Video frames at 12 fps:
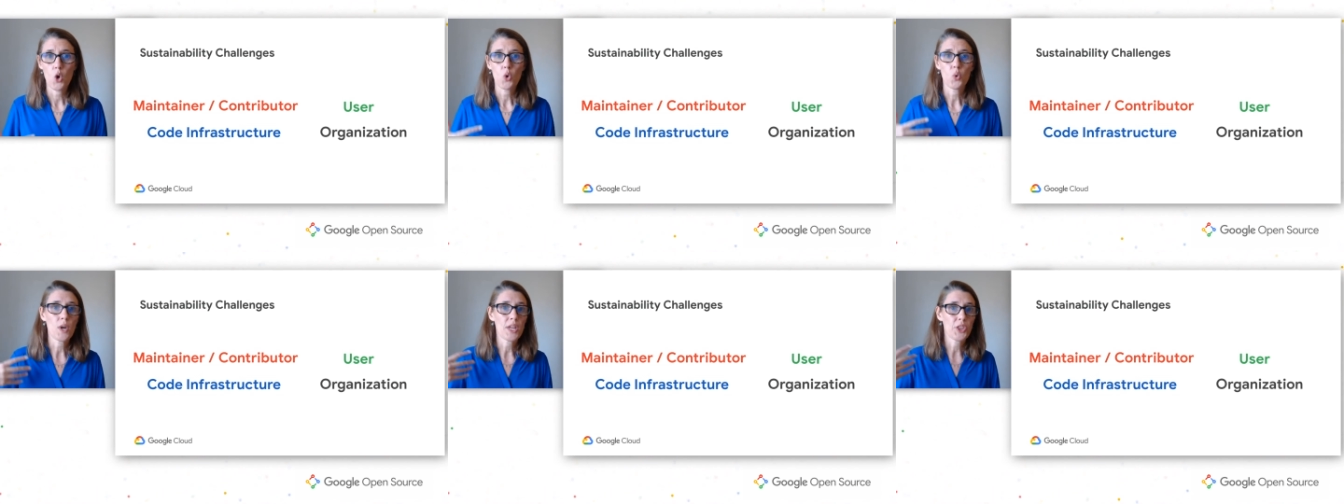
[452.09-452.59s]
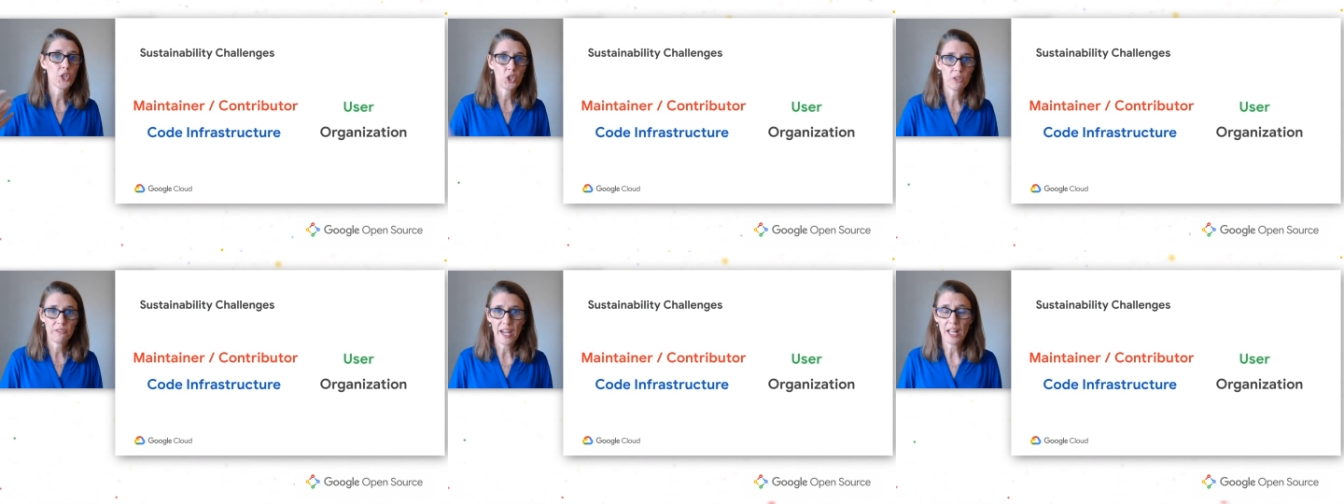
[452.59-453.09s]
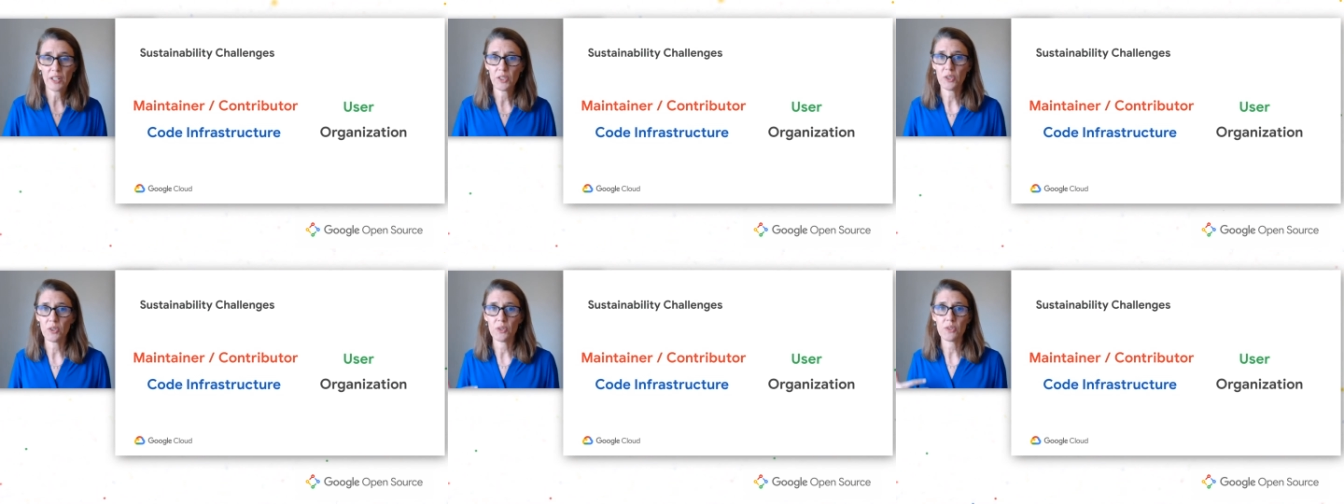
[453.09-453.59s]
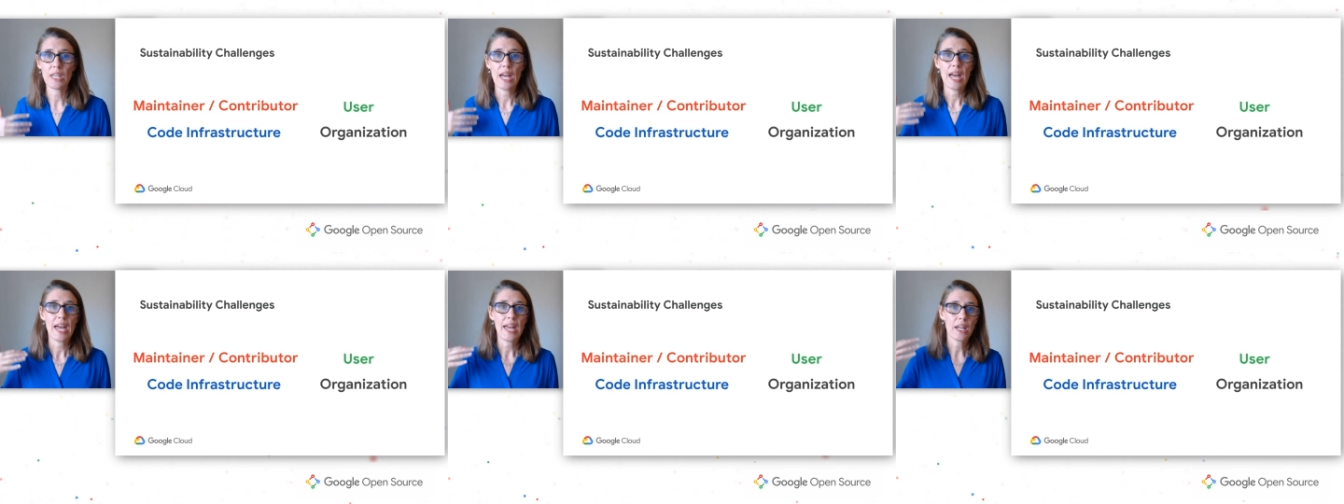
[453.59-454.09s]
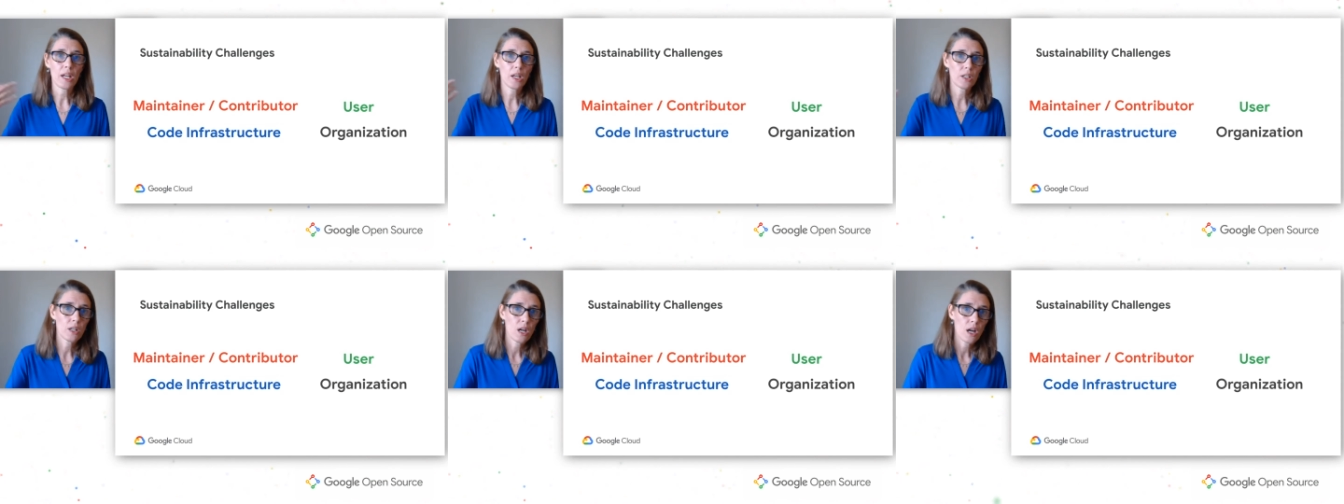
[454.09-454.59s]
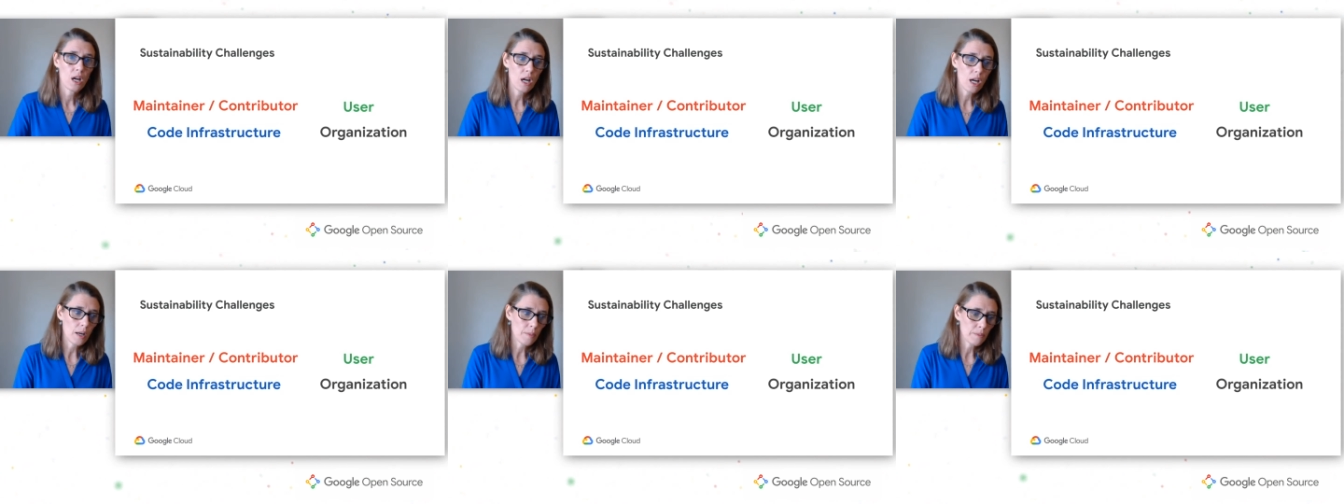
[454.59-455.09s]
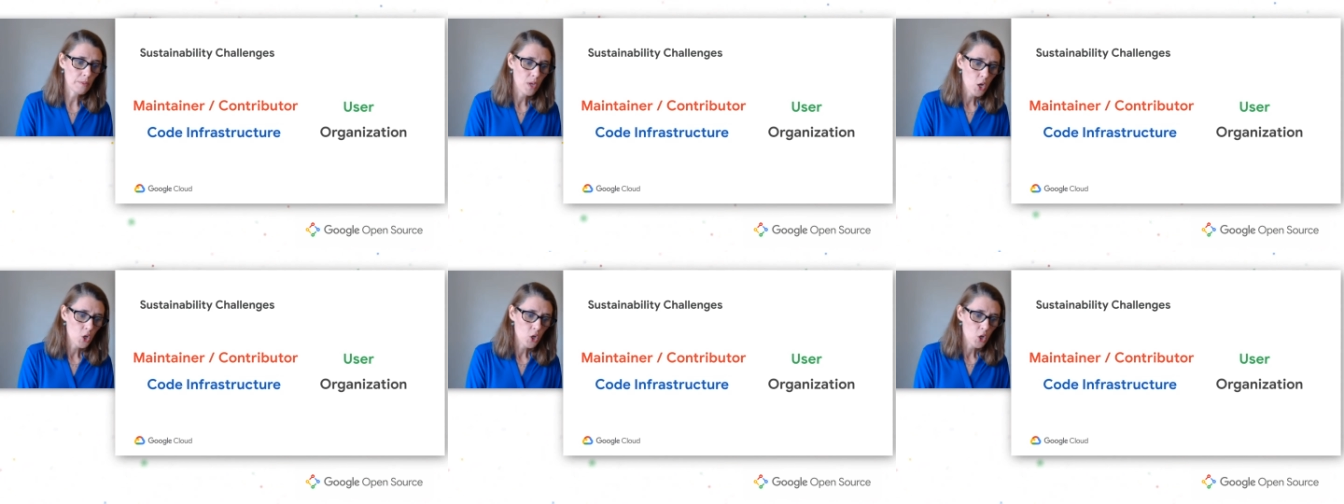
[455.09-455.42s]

with good values and um,